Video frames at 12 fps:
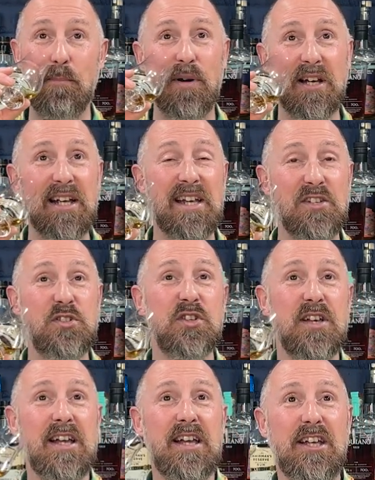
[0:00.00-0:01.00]
But it is,
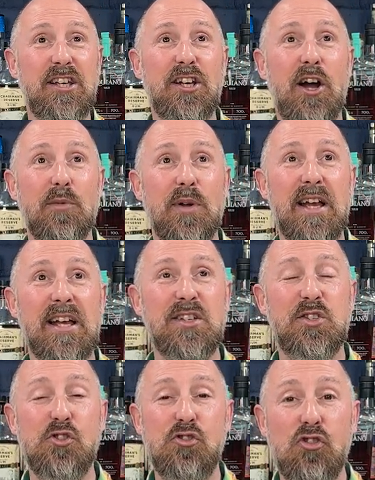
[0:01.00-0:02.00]
you know,
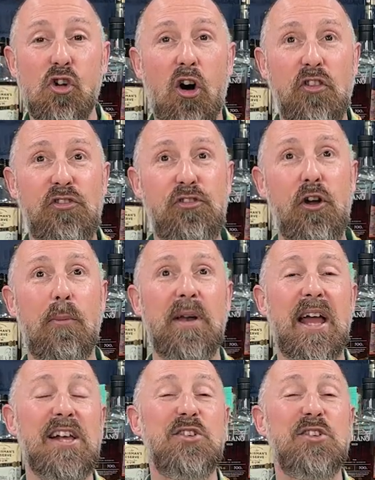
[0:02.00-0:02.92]
it's not dominant.